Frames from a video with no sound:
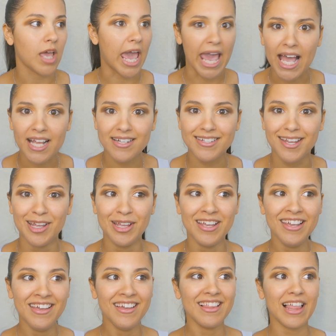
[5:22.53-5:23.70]
and
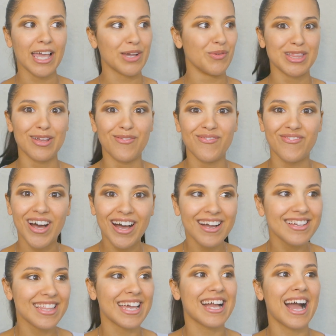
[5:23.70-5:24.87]
like, what the
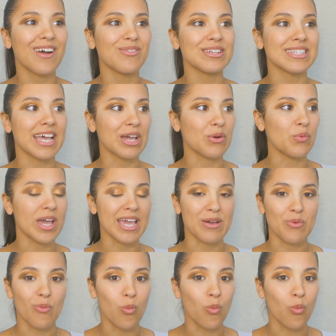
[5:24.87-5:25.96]
fuck? Like, I was like, wait.